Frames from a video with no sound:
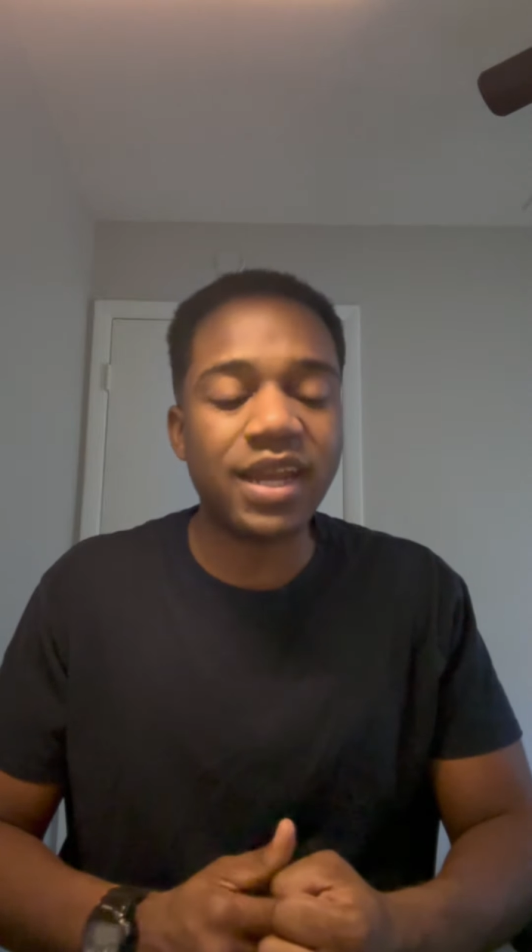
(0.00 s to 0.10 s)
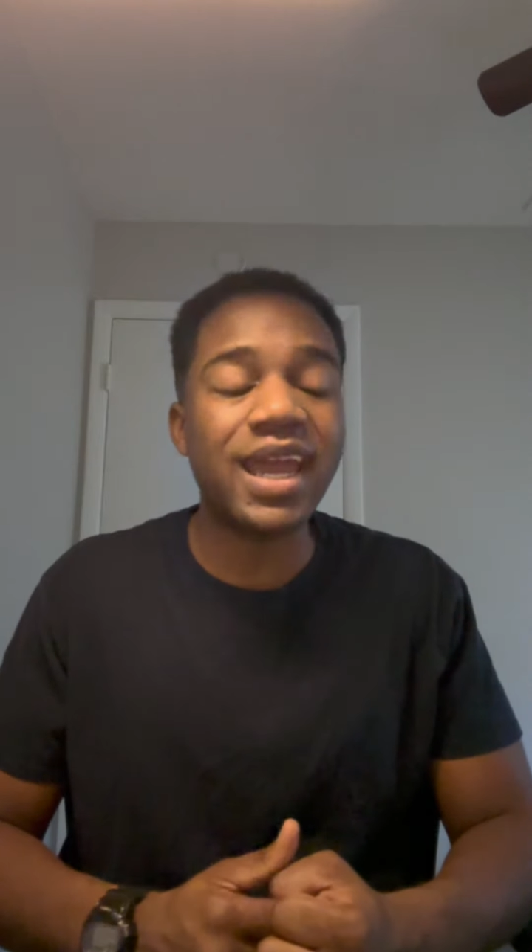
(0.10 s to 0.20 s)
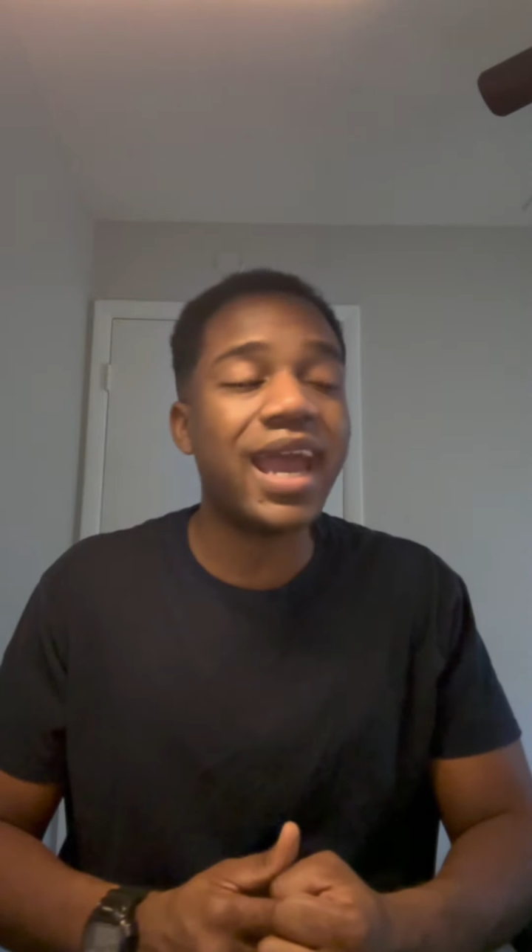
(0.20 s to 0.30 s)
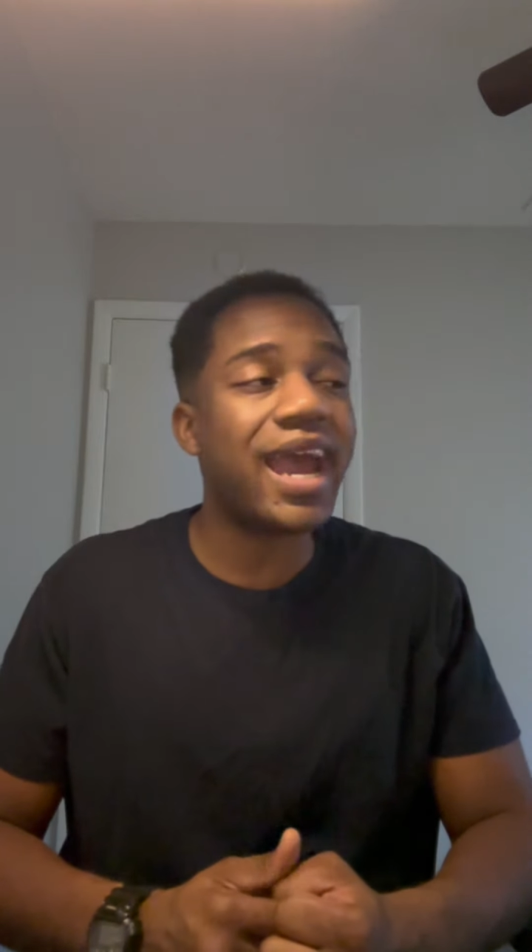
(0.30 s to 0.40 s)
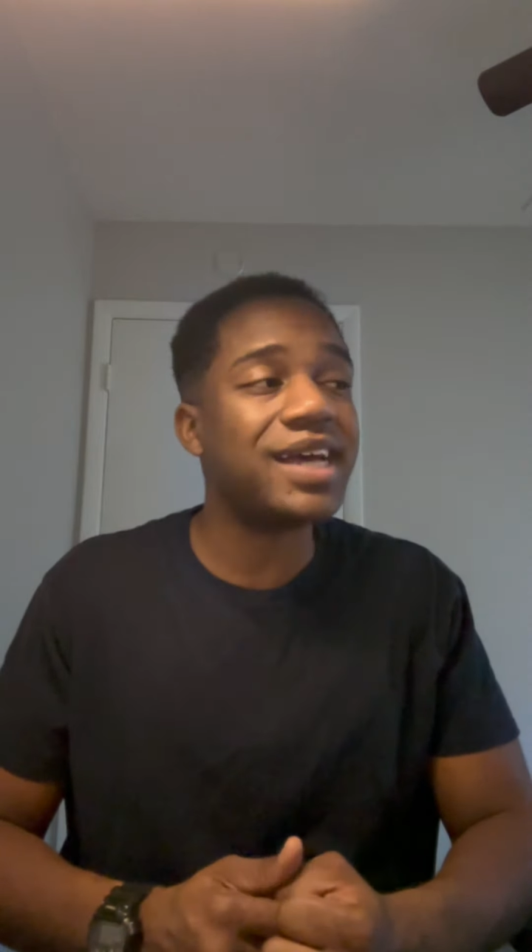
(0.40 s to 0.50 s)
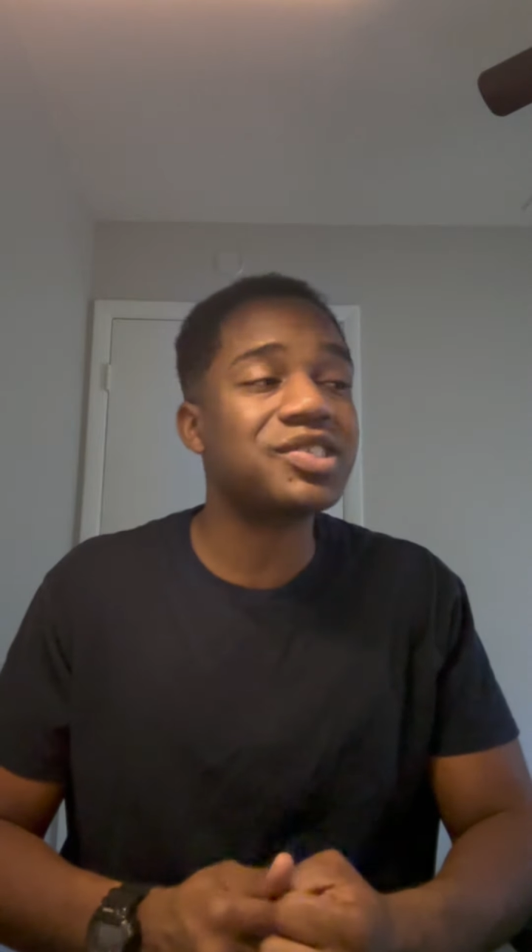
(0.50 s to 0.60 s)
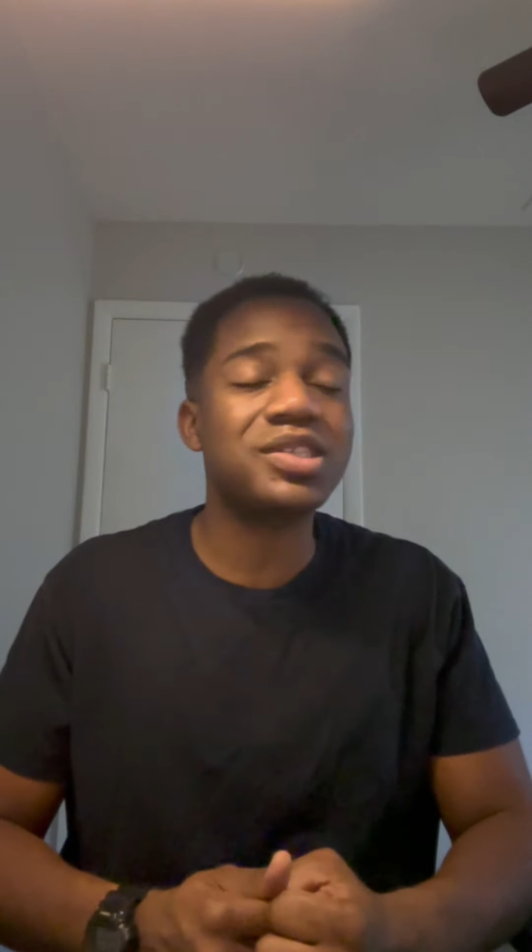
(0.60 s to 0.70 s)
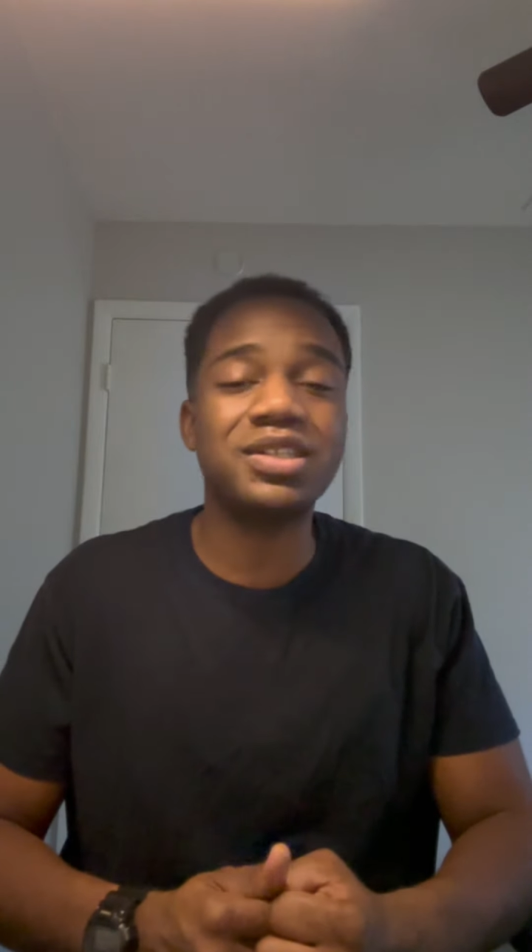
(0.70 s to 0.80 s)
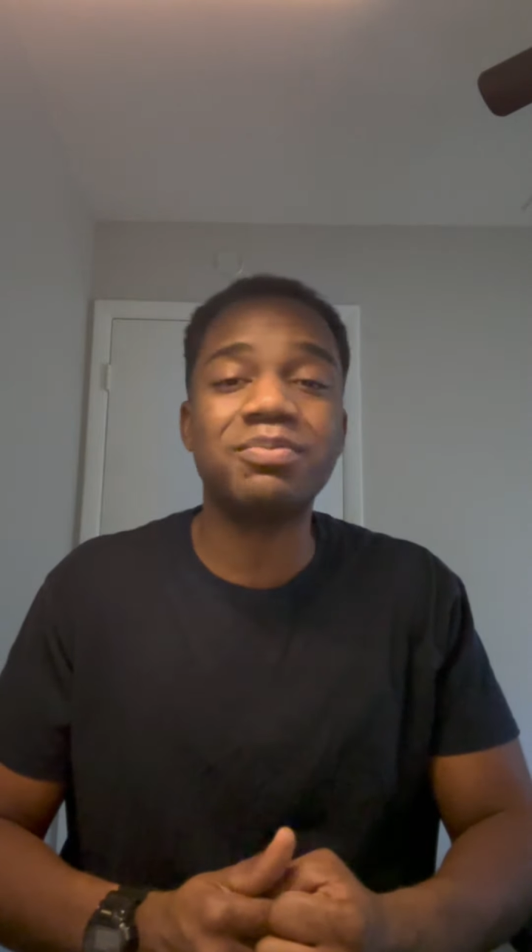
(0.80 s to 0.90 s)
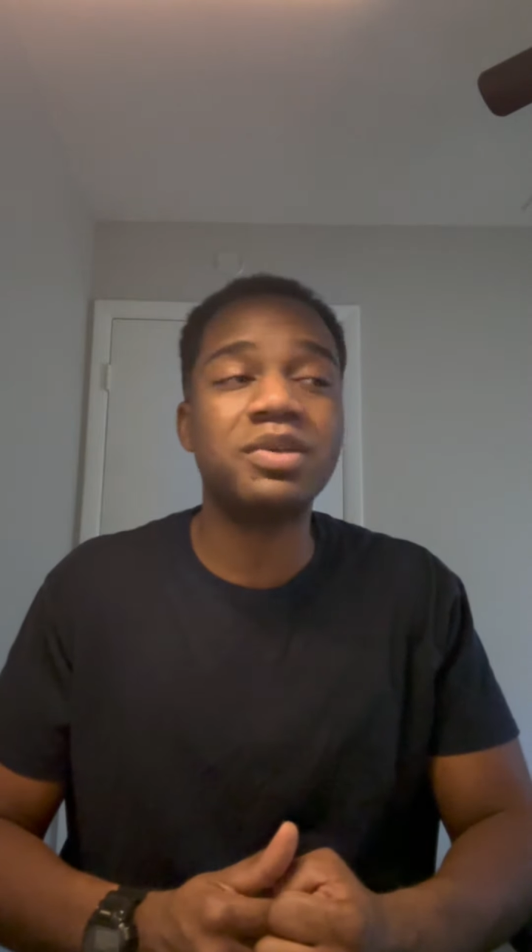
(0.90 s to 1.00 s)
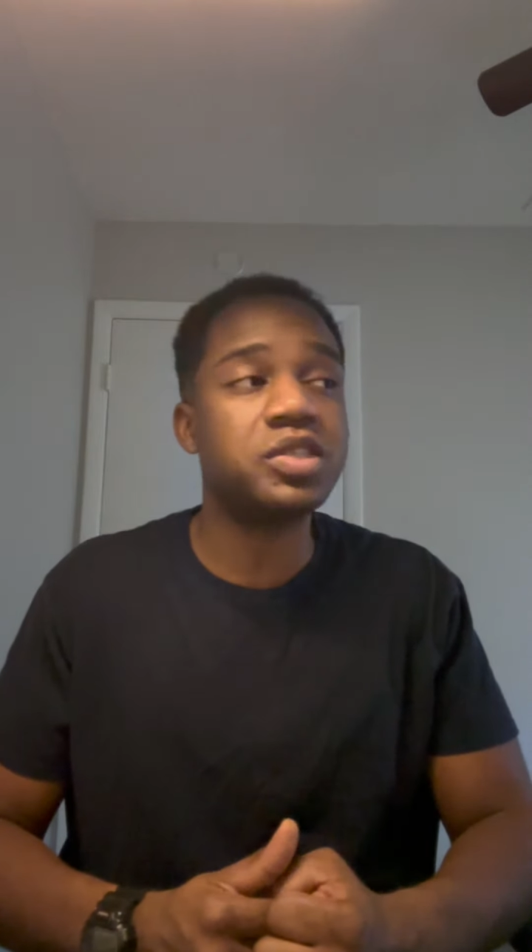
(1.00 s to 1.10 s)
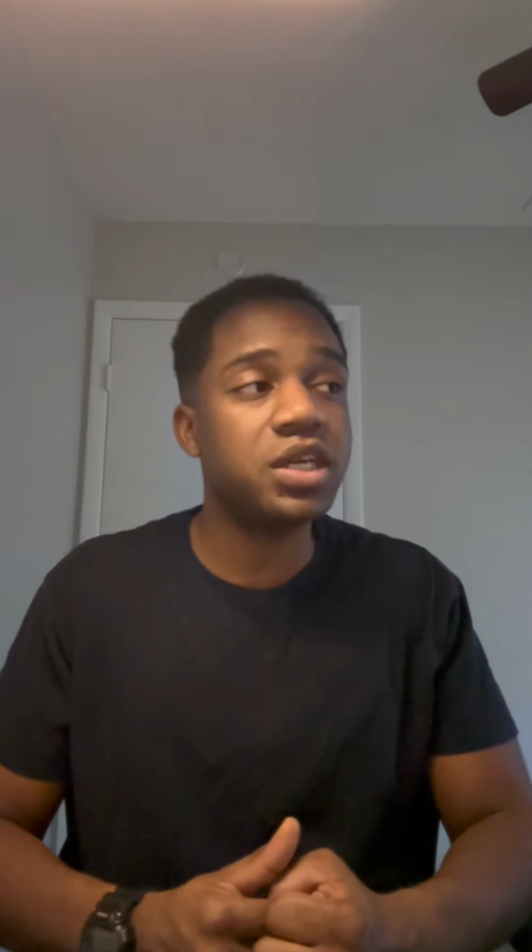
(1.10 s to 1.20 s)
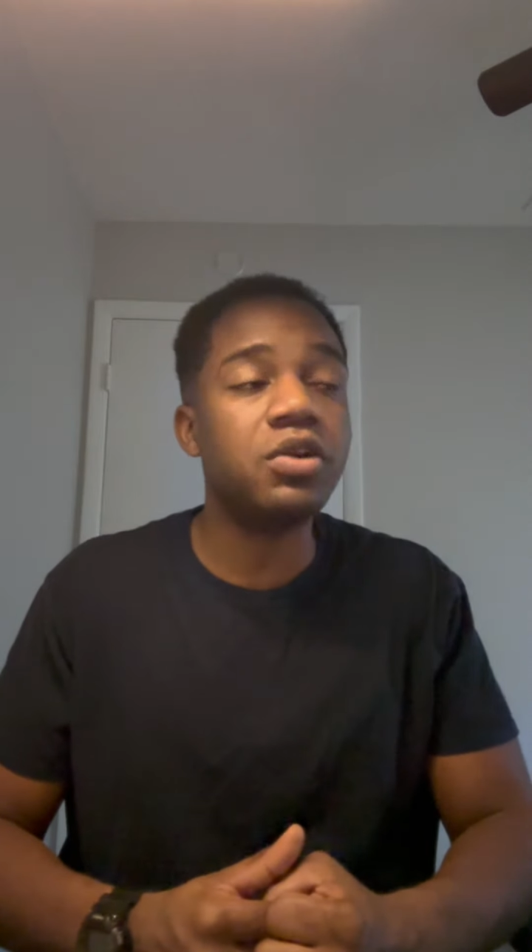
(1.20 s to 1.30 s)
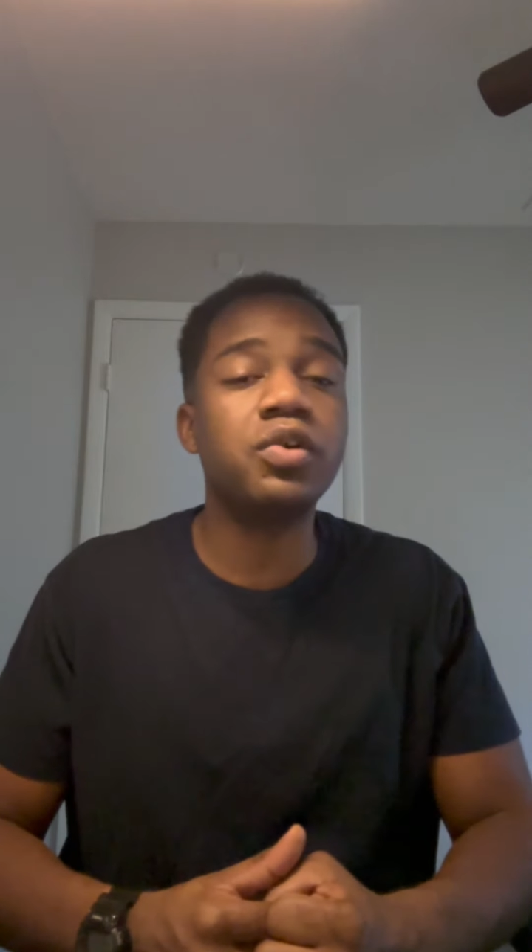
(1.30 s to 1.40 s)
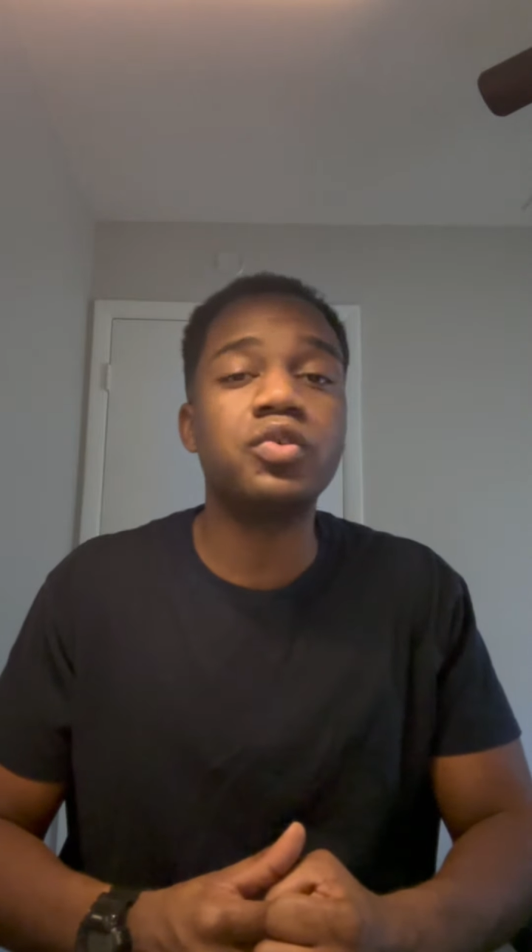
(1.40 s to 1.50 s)
they had
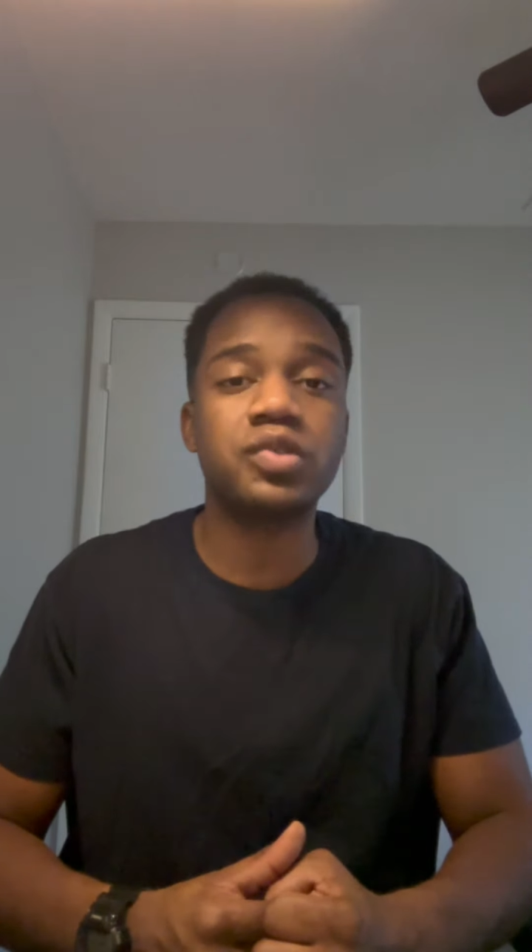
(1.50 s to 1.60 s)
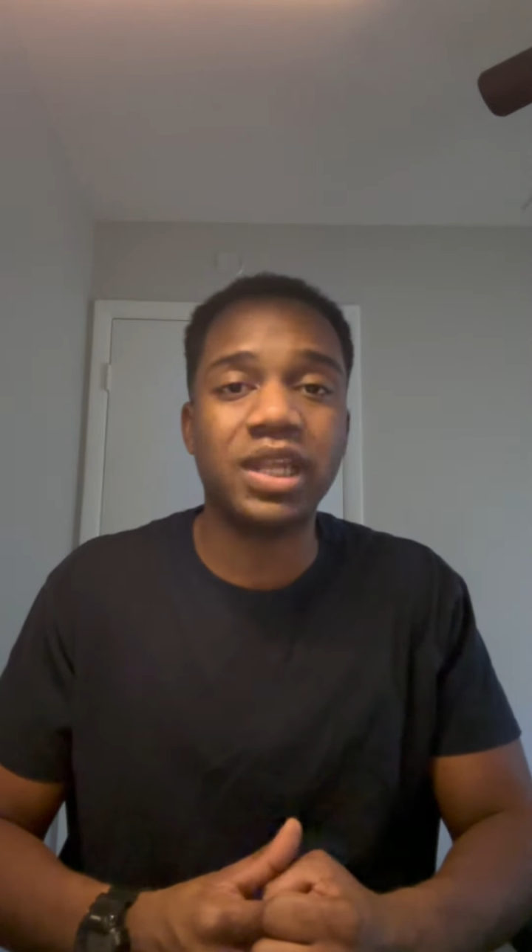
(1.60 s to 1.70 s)
materials